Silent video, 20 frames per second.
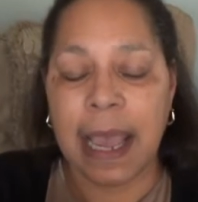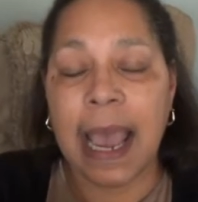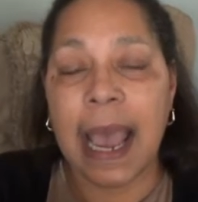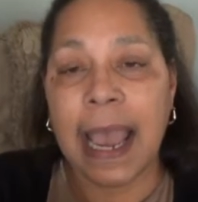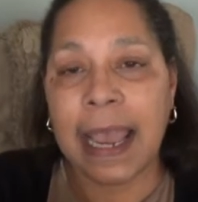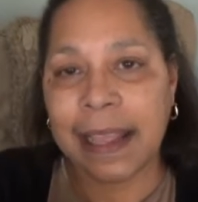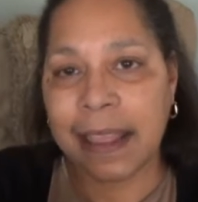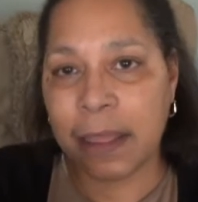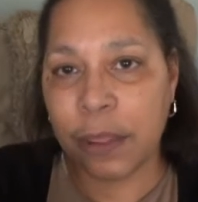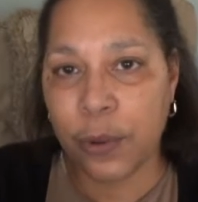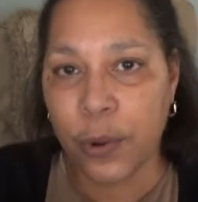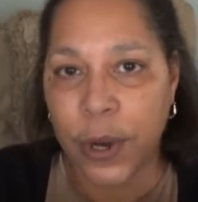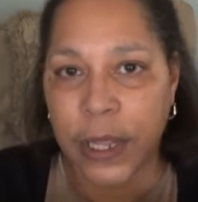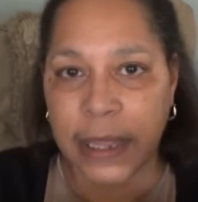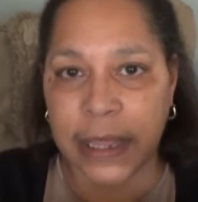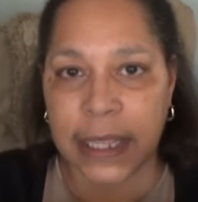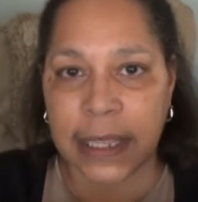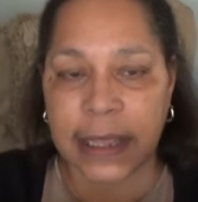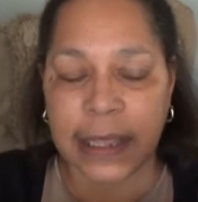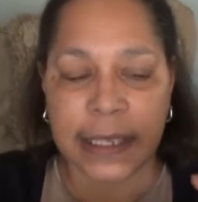I
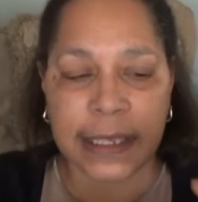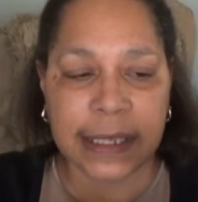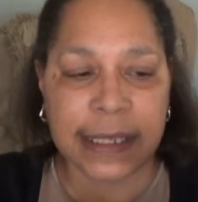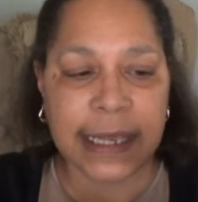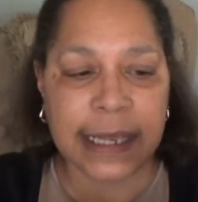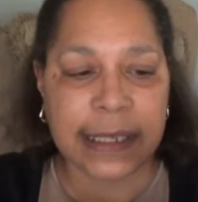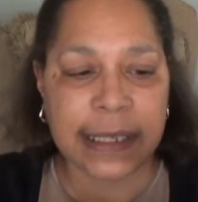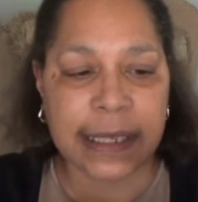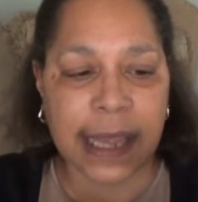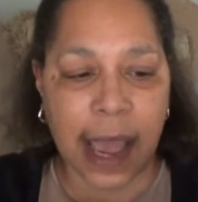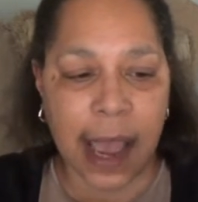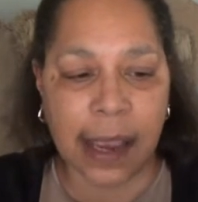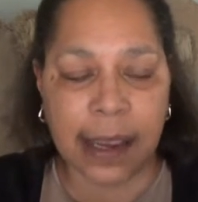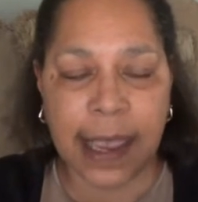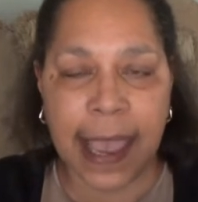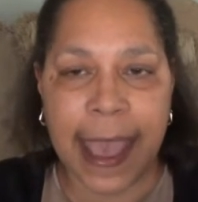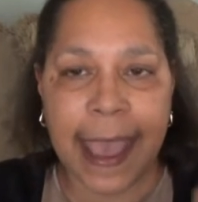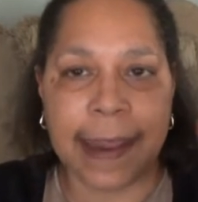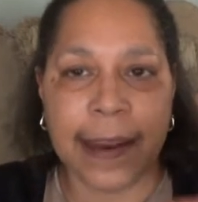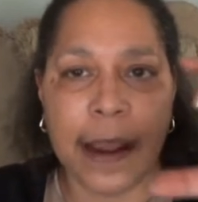thought that this
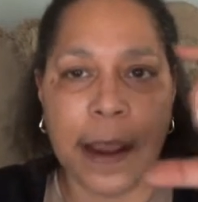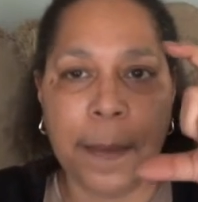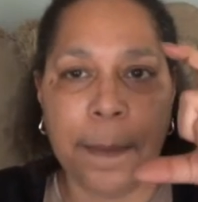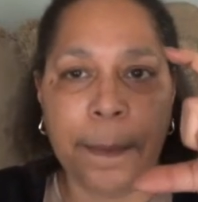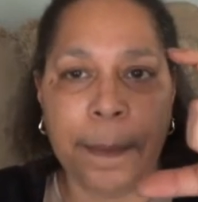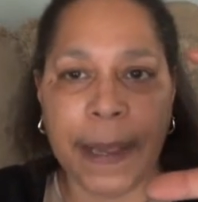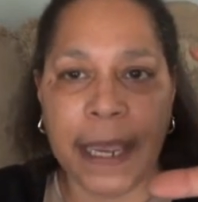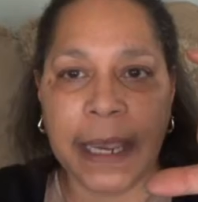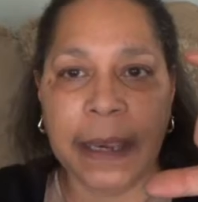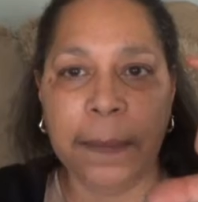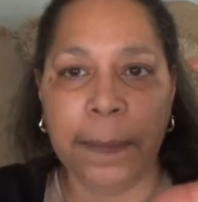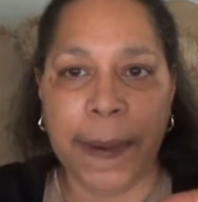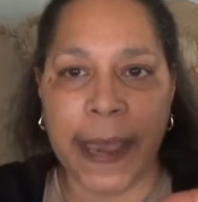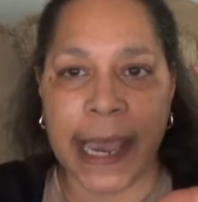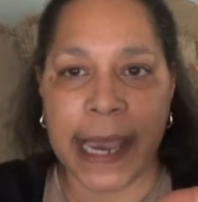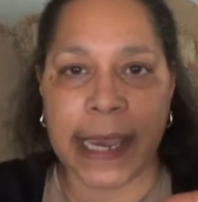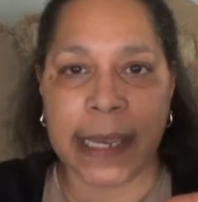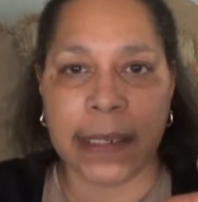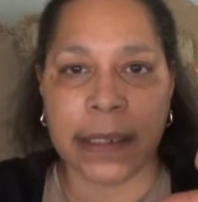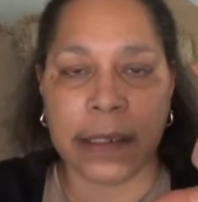sock had a big
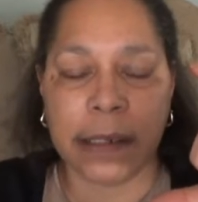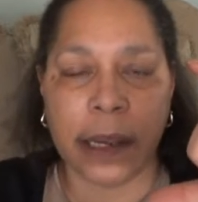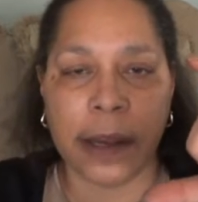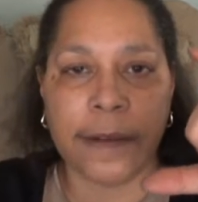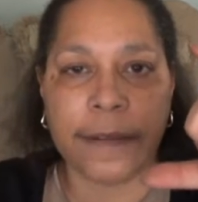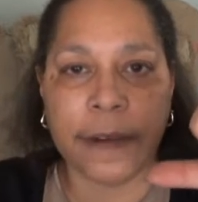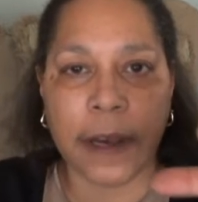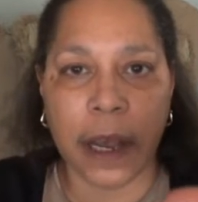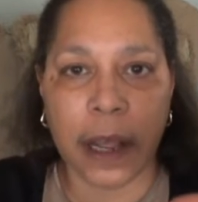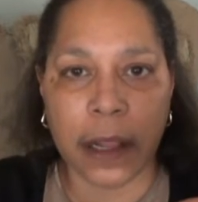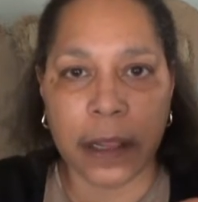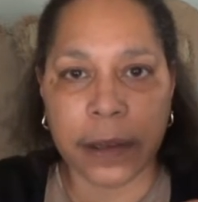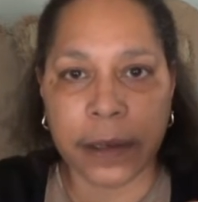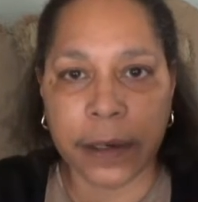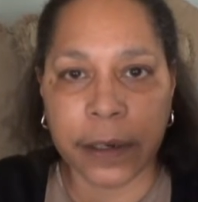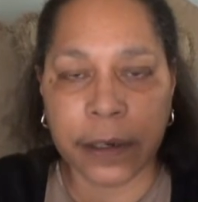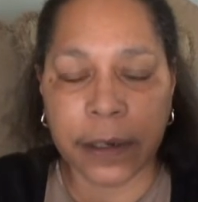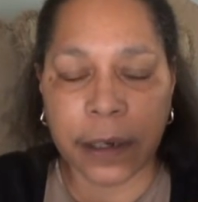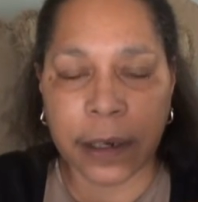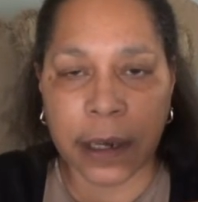band of
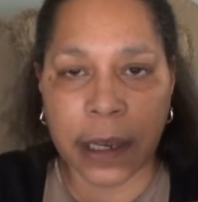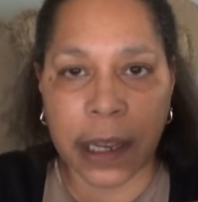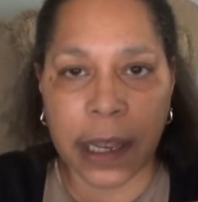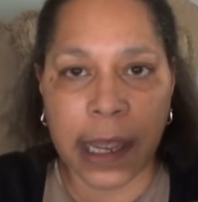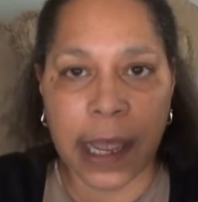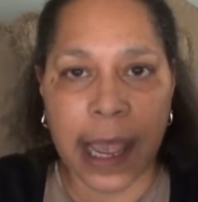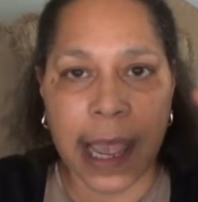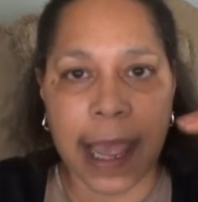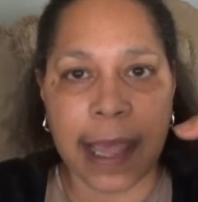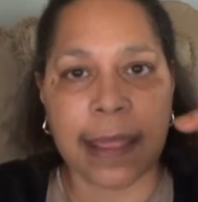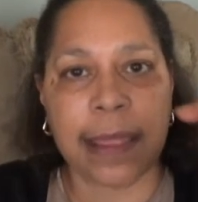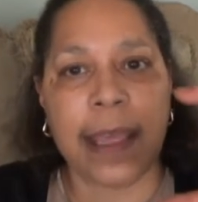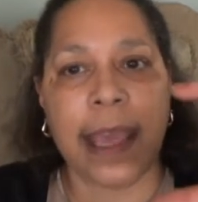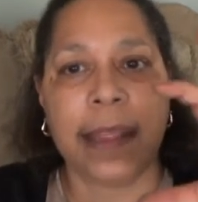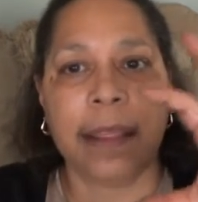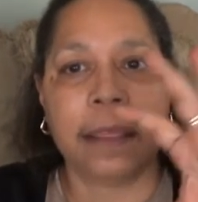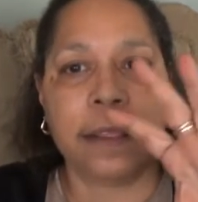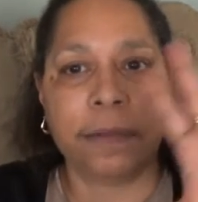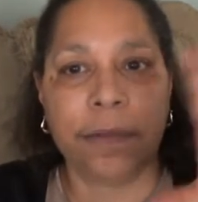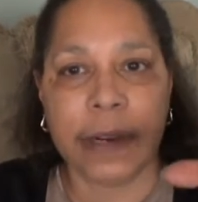color and
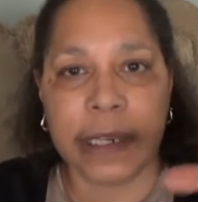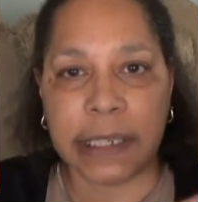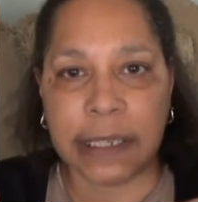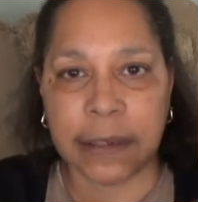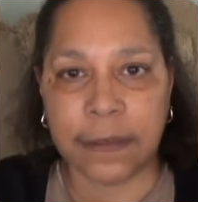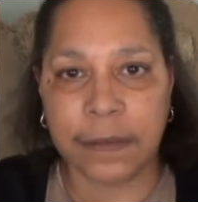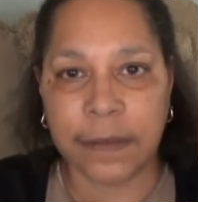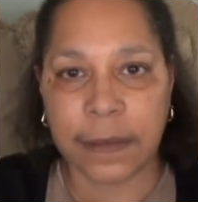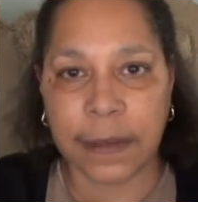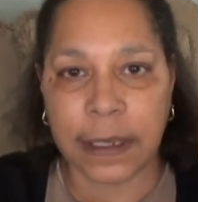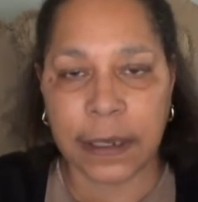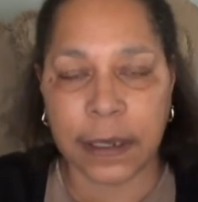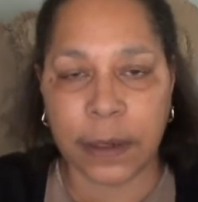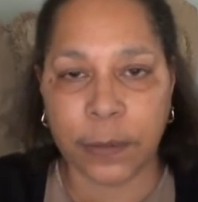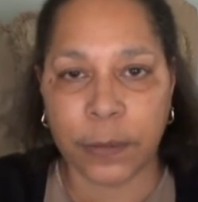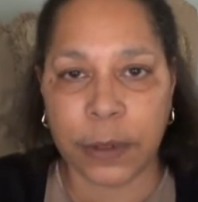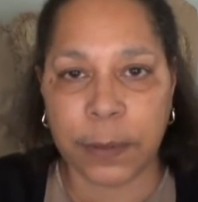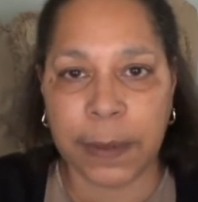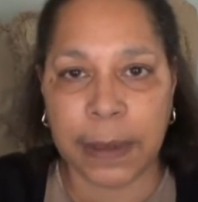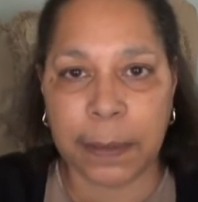then the rest of
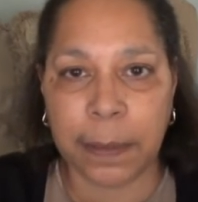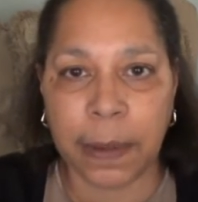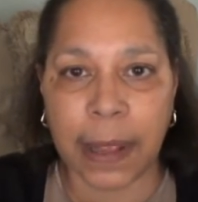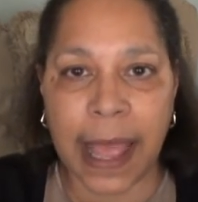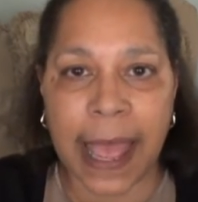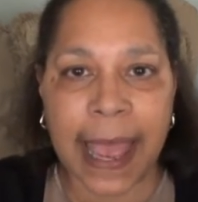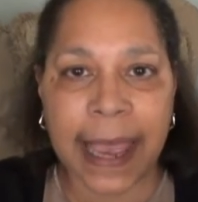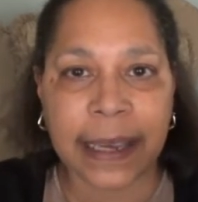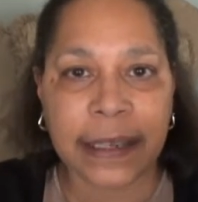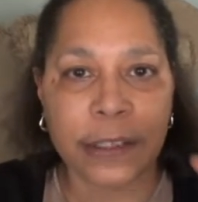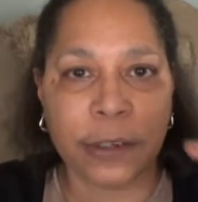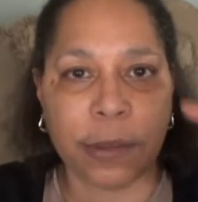it would be black.